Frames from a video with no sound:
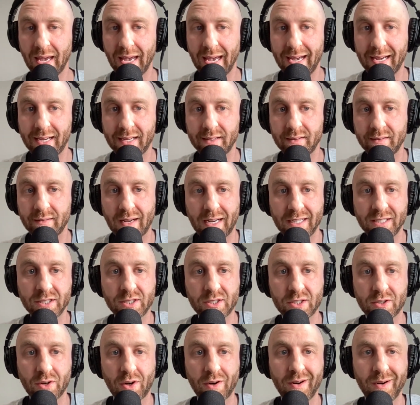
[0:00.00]
And I
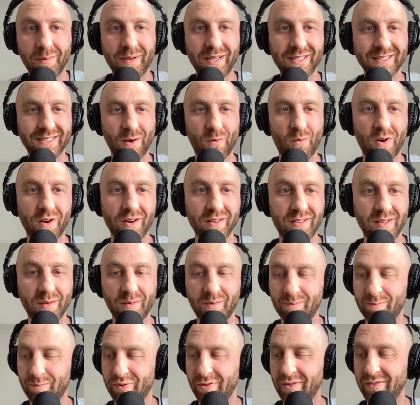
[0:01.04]
just started because I wanted
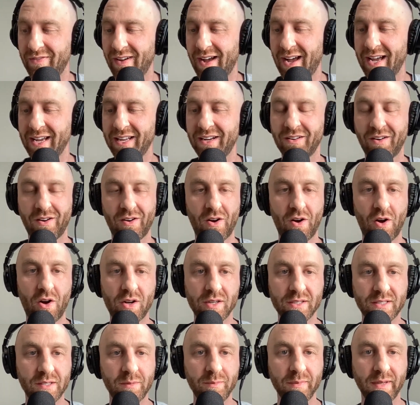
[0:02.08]
to provide
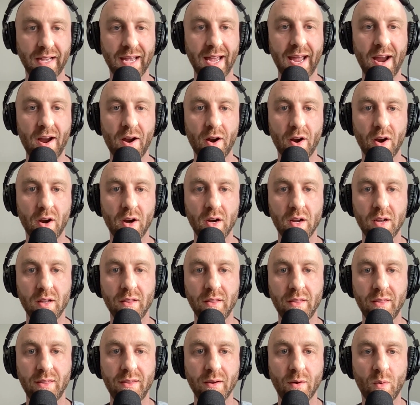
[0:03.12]
awesome care.
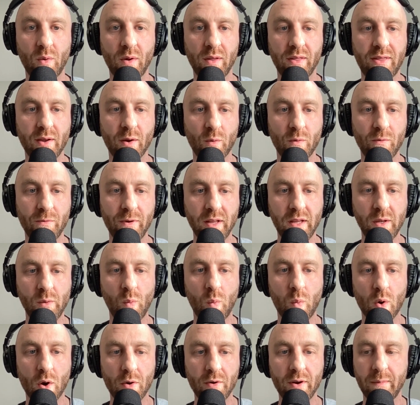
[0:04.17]
There really
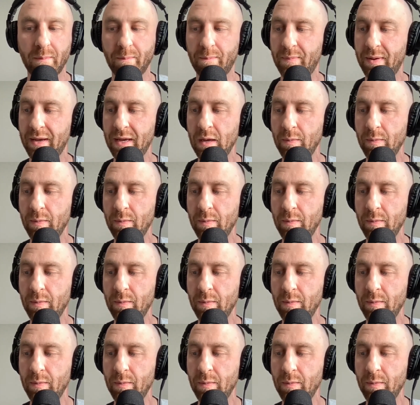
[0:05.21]
weren't